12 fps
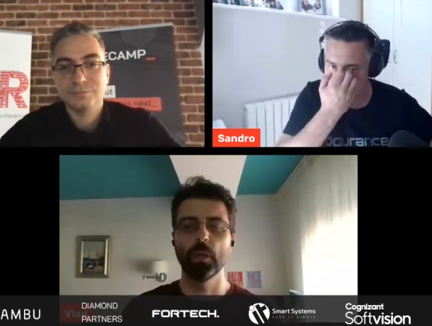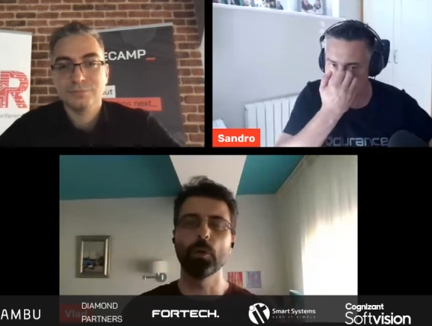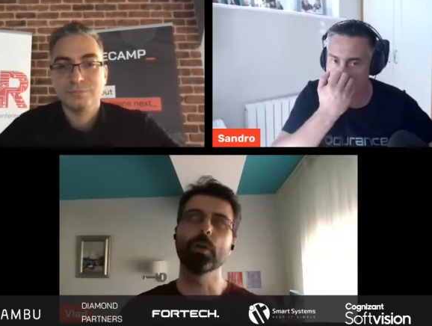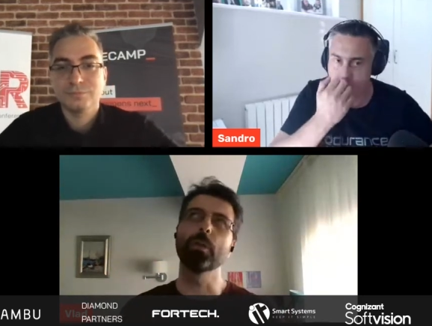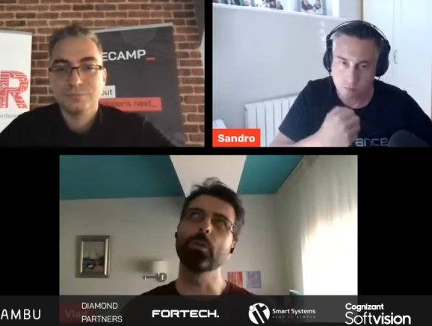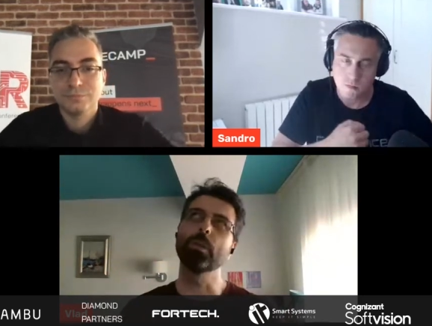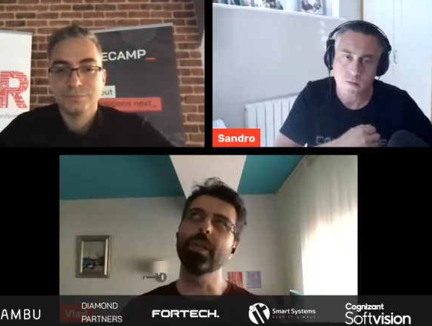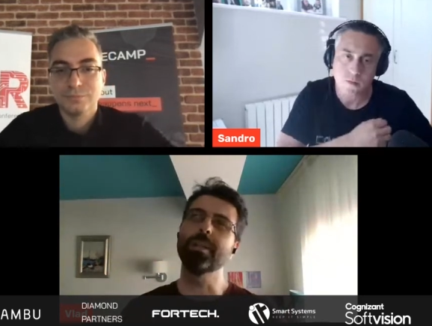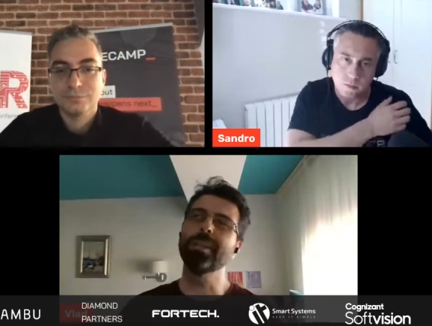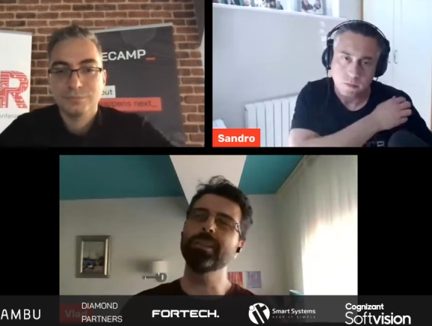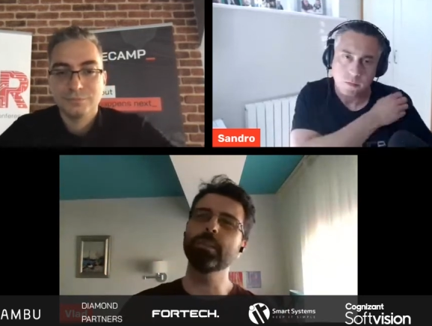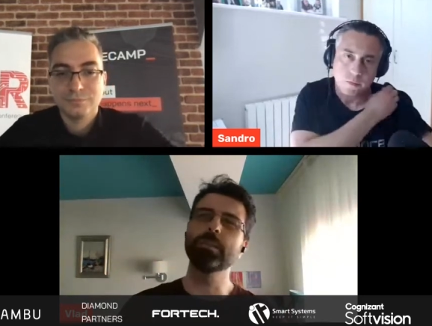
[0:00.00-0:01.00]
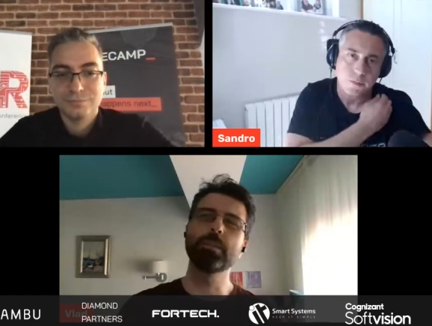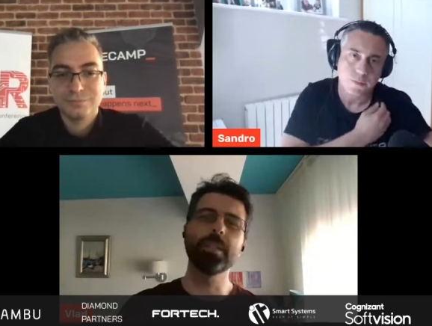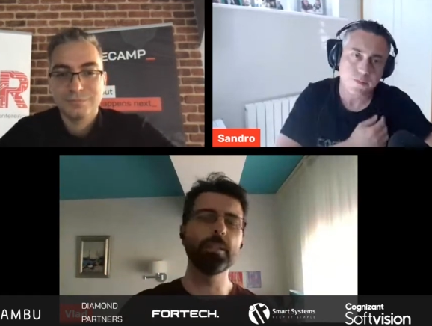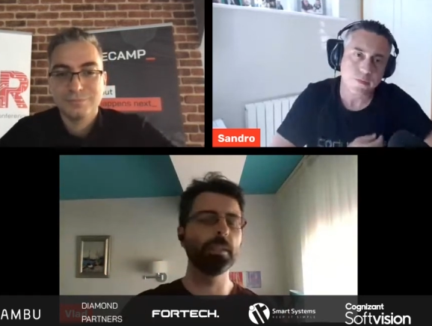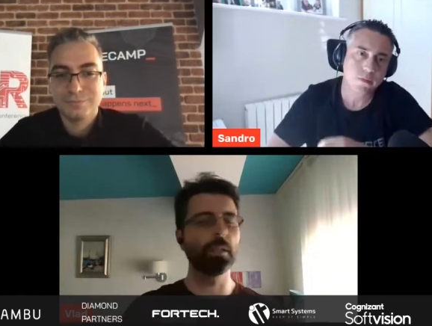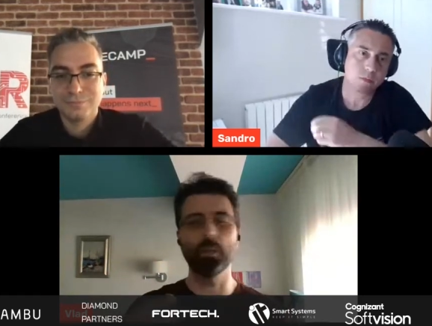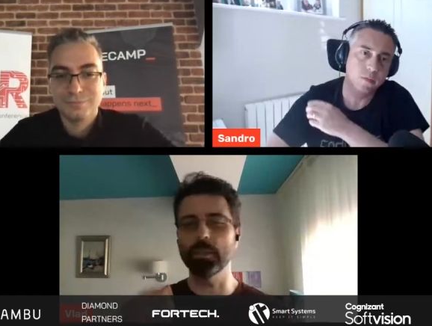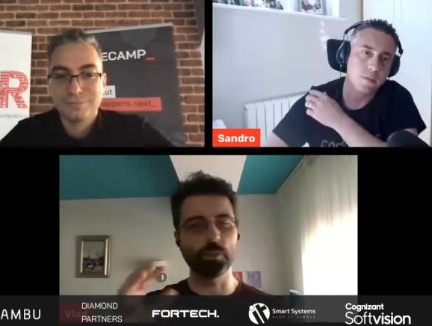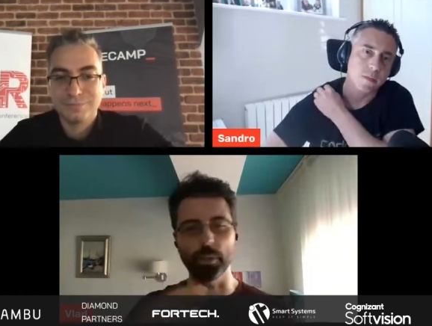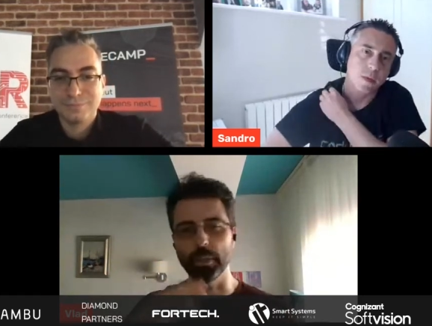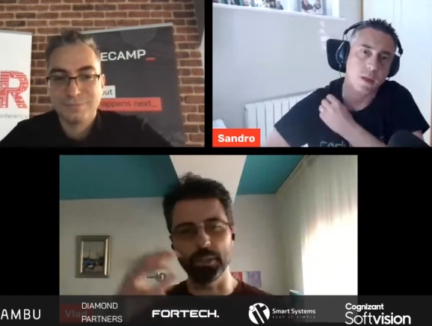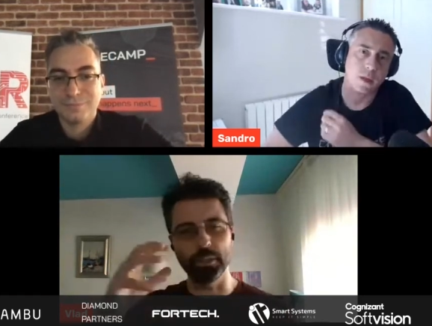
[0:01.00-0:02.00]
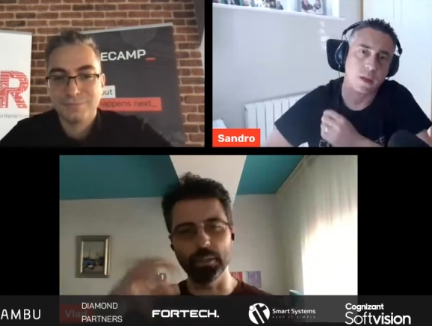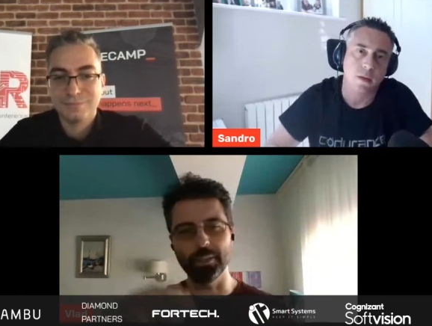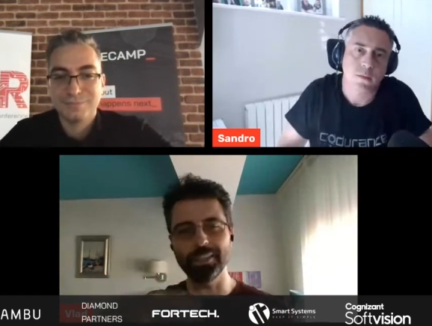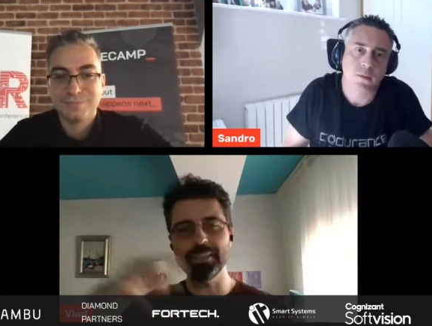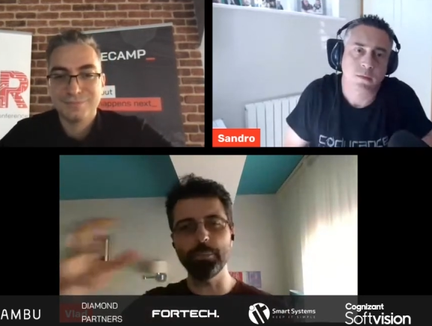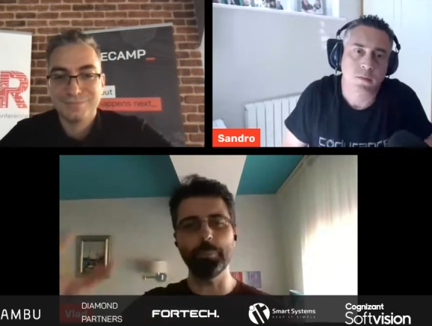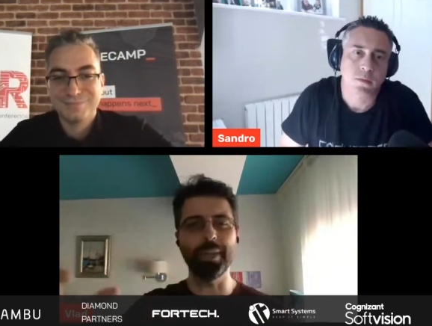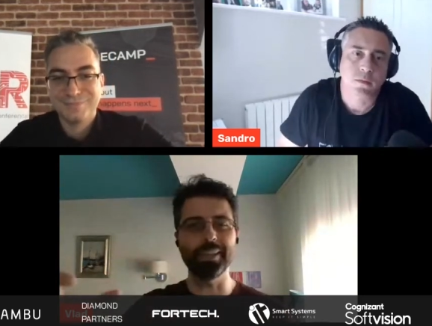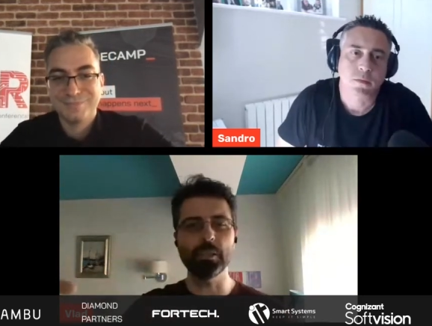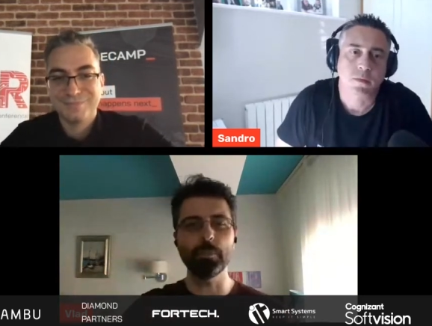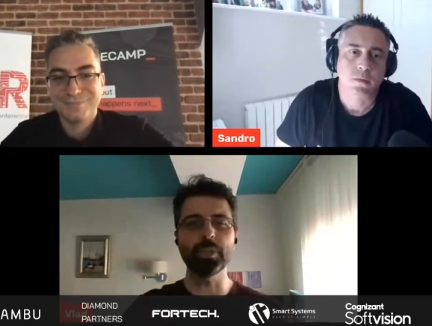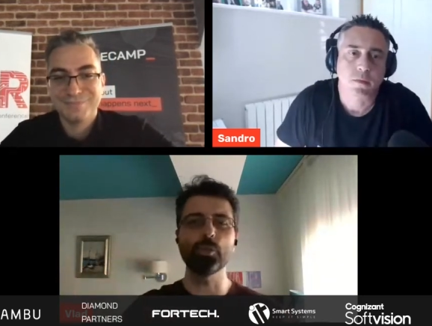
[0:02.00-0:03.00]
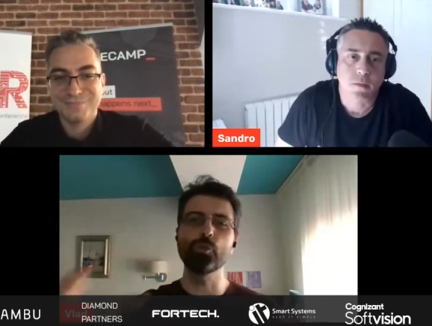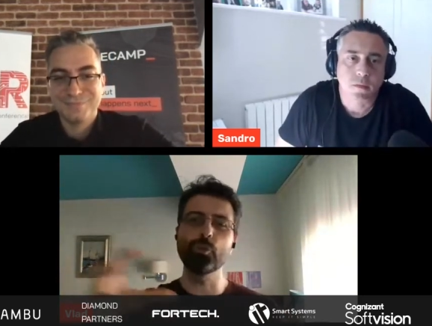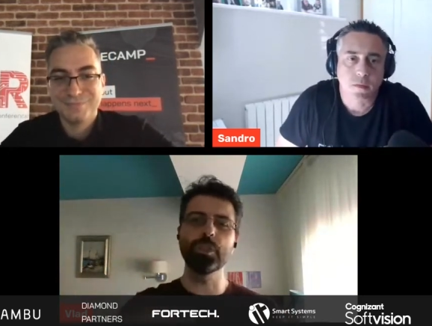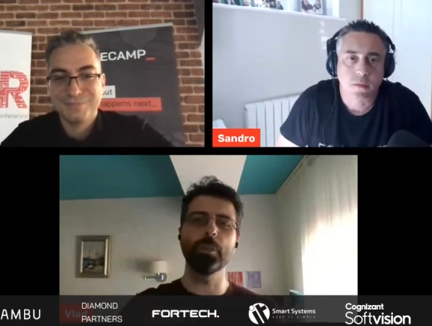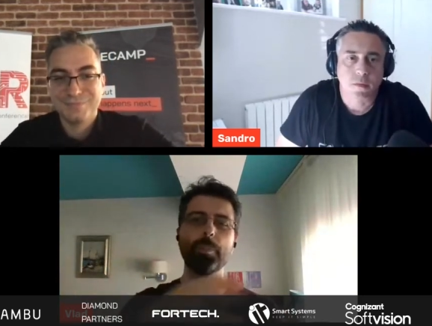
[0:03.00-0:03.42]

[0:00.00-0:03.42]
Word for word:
Speaker 1: Or mm-hmm. not, not, not necessarily, sorry, uh, not depends, but should